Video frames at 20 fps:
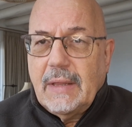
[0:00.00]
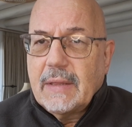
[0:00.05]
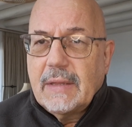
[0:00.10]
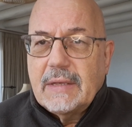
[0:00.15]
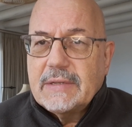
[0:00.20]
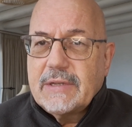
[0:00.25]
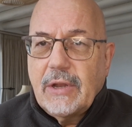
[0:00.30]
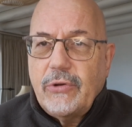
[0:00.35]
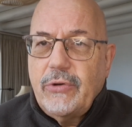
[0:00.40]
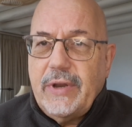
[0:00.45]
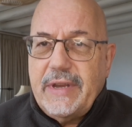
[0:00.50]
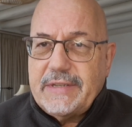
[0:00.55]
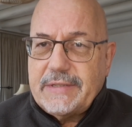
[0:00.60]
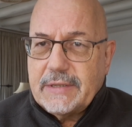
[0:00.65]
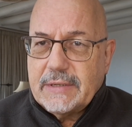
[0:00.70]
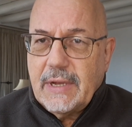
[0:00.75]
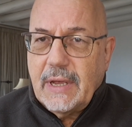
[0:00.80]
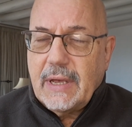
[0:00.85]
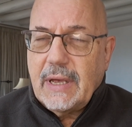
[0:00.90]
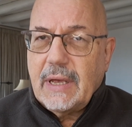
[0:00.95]
There's no
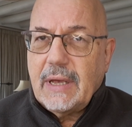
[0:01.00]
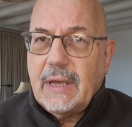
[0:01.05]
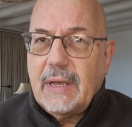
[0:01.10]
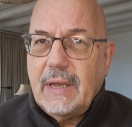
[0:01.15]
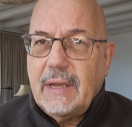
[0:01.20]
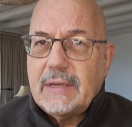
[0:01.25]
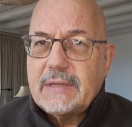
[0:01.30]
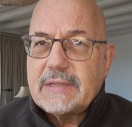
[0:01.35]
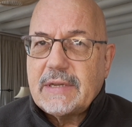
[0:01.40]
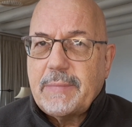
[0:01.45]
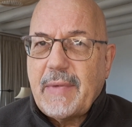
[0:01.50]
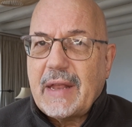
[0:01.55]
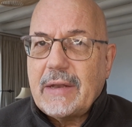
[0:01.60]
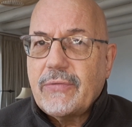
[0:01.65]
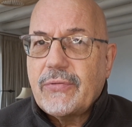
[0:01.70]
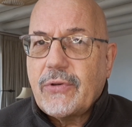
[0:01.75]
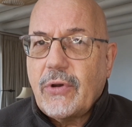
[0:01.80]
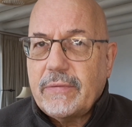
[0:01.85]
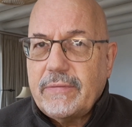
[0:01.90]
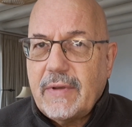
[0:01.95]
reason. It's a matter
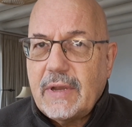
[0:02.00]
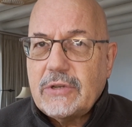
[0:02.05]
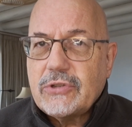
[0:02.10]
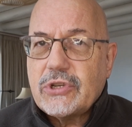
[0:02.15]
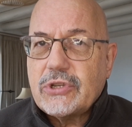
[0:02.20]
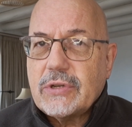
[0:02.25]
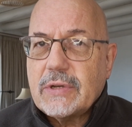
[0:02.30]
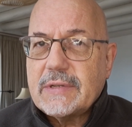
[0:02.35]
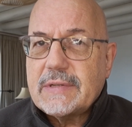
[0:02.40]
of convention.